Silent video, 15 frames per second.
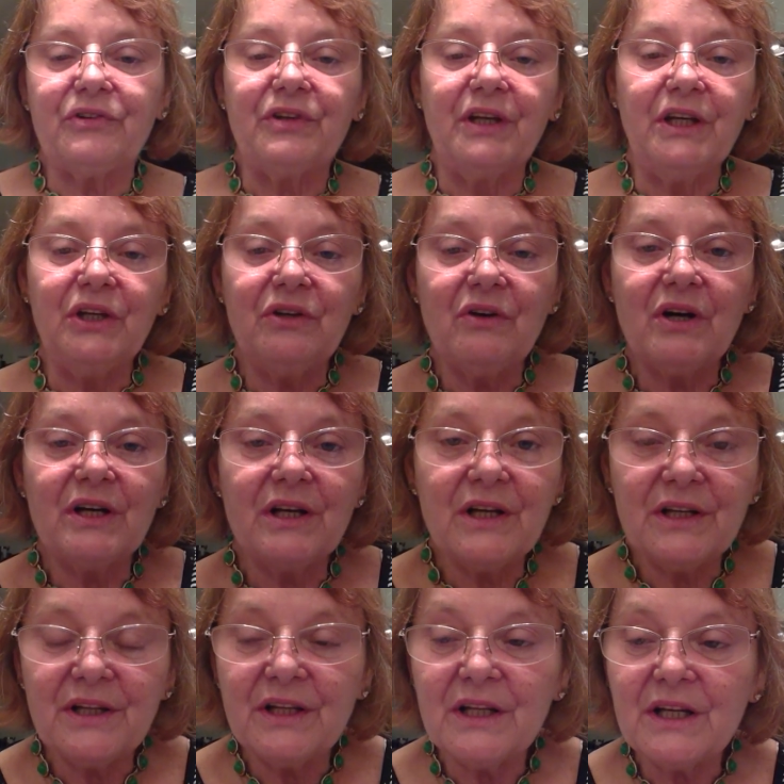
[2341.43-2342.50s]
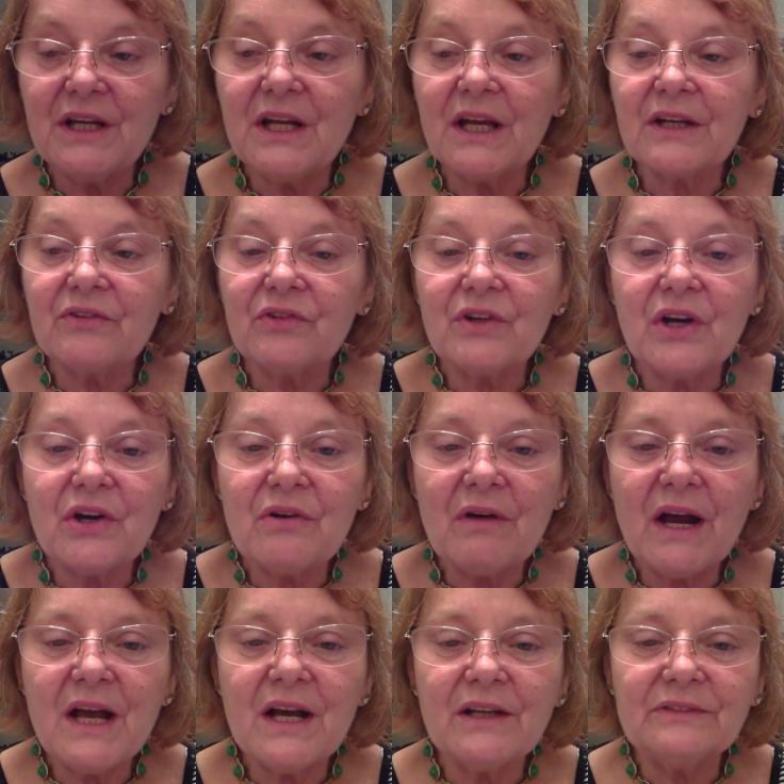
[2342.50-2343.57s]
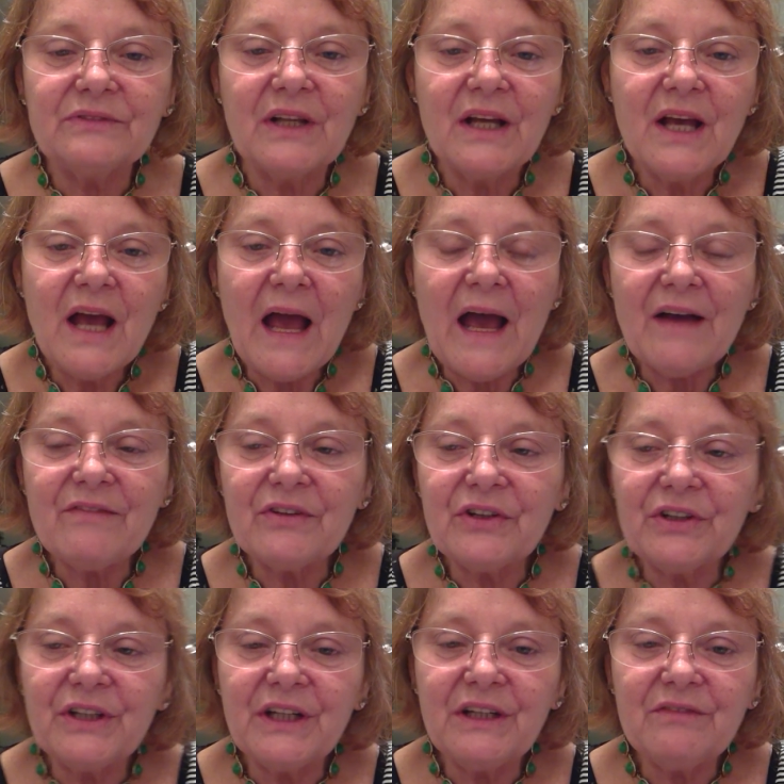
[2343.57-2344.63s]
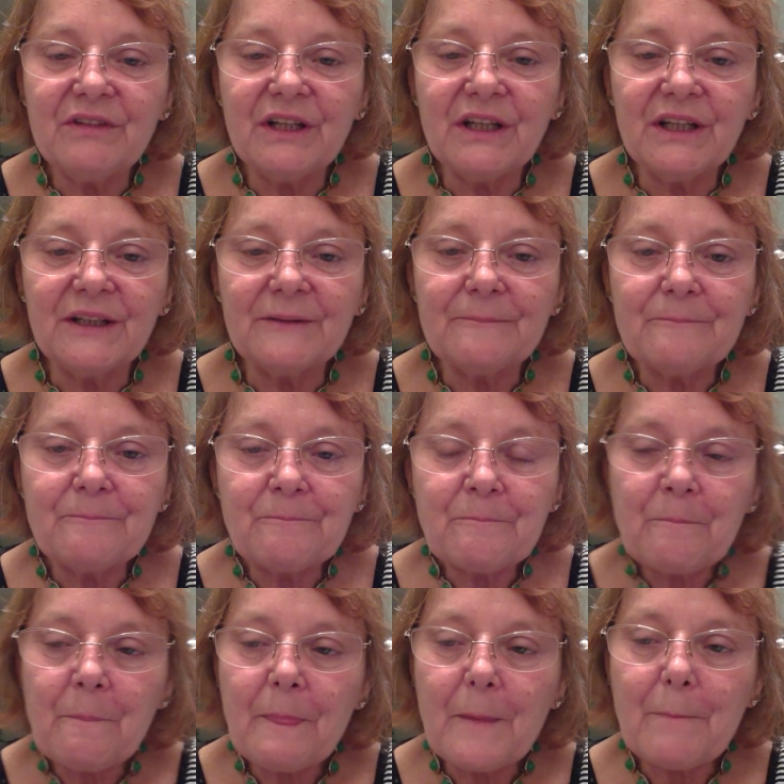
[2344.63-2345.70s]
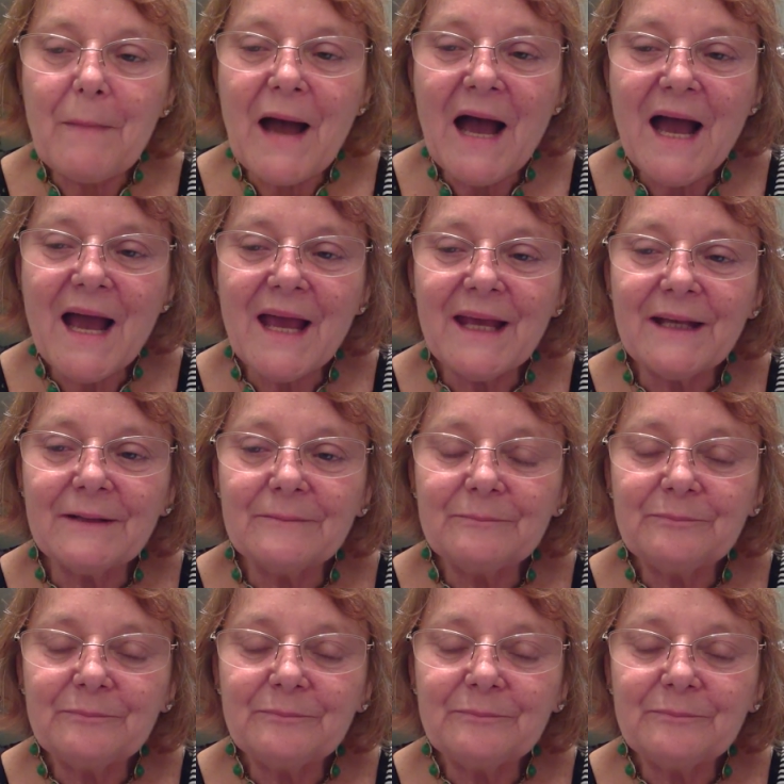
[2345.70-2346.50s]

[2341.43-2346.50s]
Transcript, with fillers: see you on the next go round. Have a good evening. Bye.